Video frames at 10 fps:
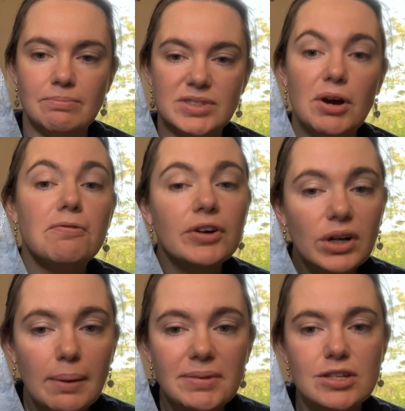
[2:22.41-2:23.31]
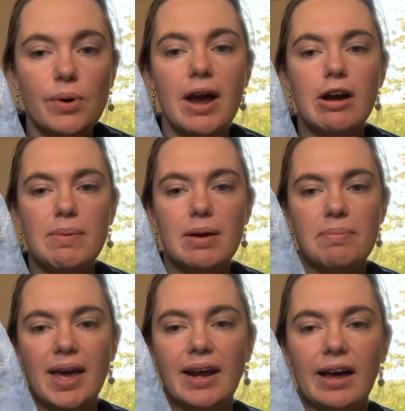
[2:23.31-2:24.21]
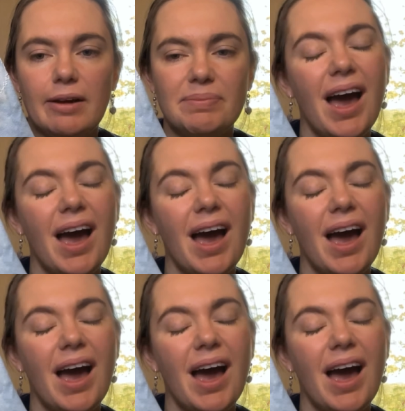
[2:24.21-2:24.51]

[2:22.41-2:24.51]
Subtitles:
So it filled up the square a bit better.